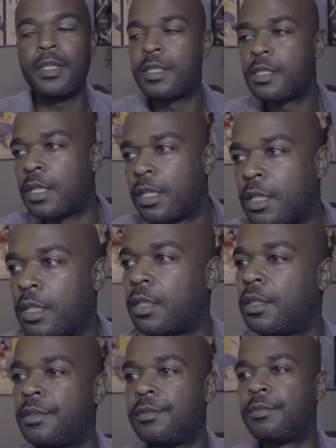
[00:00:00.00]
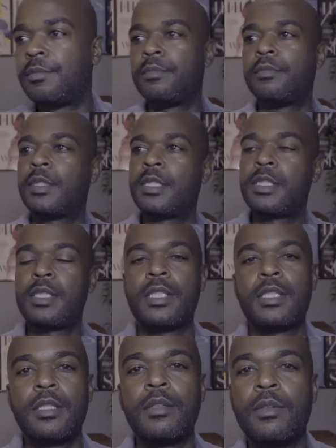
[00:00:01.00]
this. Uh, this is
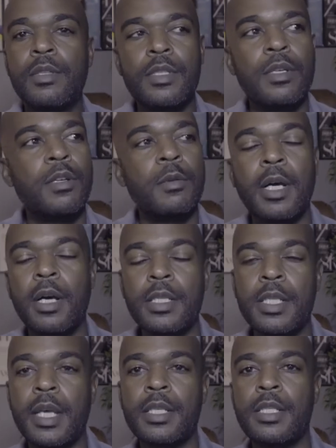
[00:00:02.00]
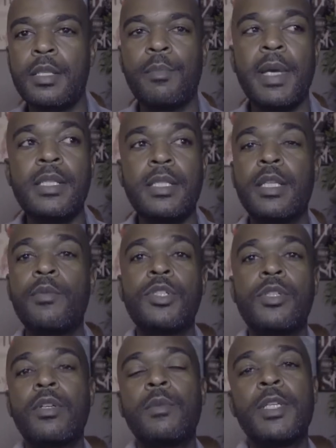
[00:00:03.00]
just an older term, contact sheet. Basically, what
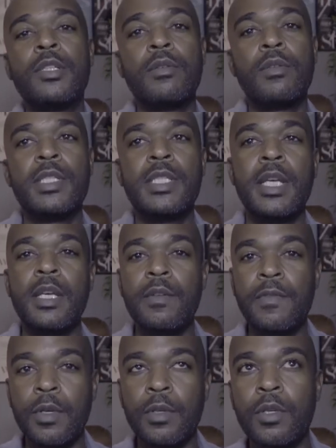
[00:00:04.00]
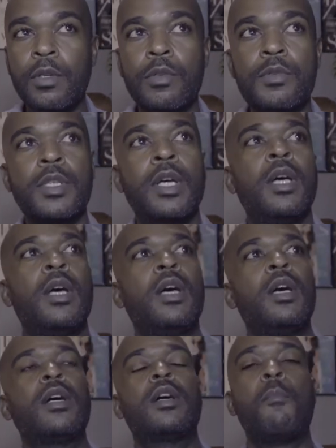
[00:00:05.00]
you're going to be doing is taking the photos
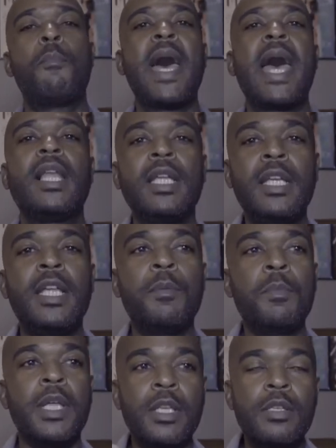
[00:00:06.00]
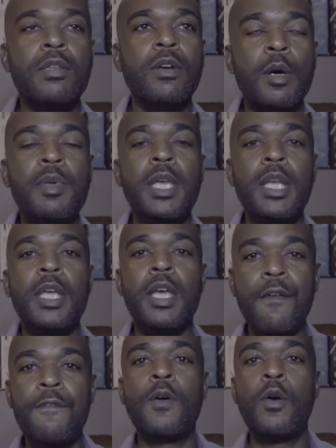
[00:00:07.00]
compiling them into a
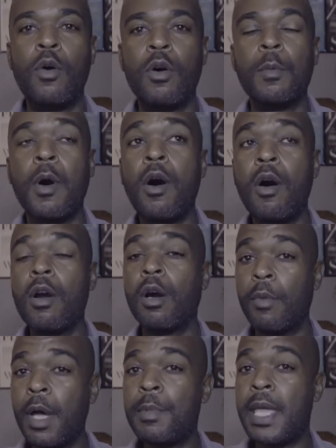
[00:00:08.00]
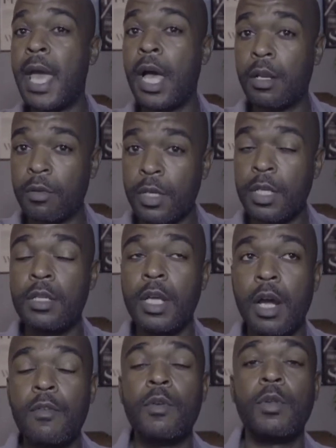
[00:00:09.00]
PDF form or a web gallery,
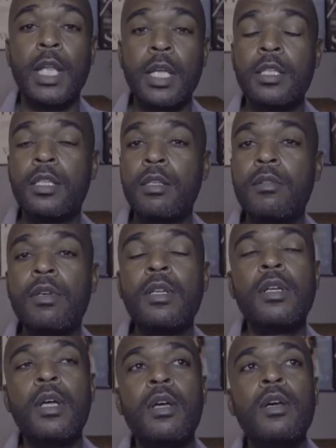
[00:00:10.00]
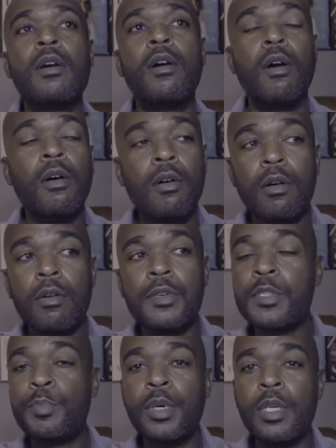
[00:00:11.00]
however you would like to do it, or
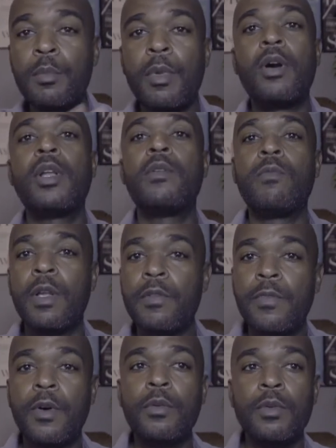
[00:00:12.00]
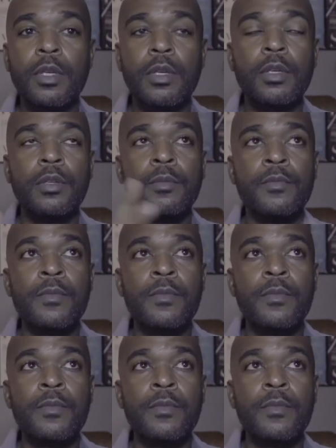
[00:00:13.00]
just putting them all in one folder,